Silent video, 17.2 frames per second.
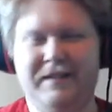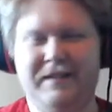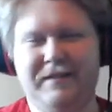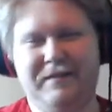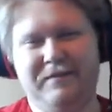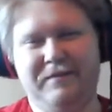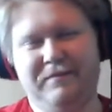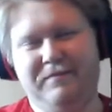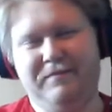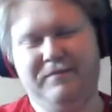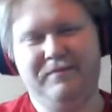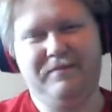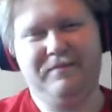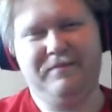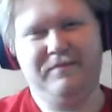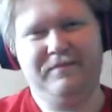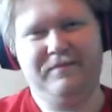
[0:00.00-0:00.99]

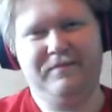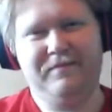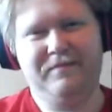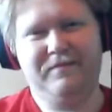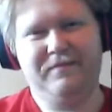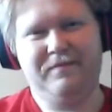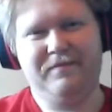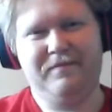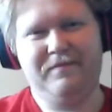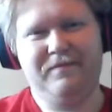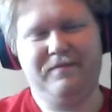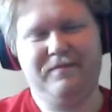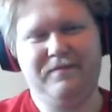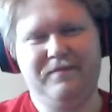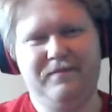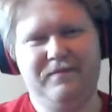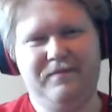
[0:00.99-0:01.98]

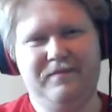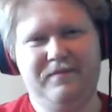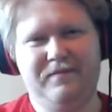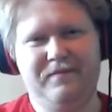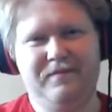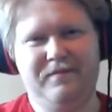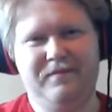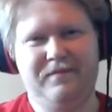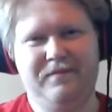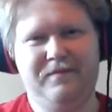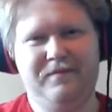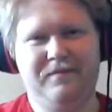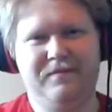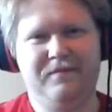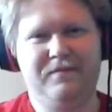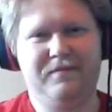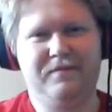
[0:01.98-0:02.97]

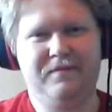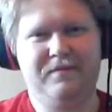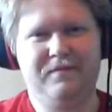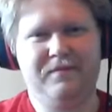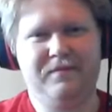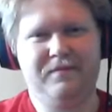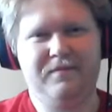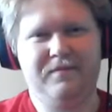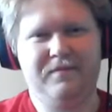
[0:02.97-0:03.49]
[no speech]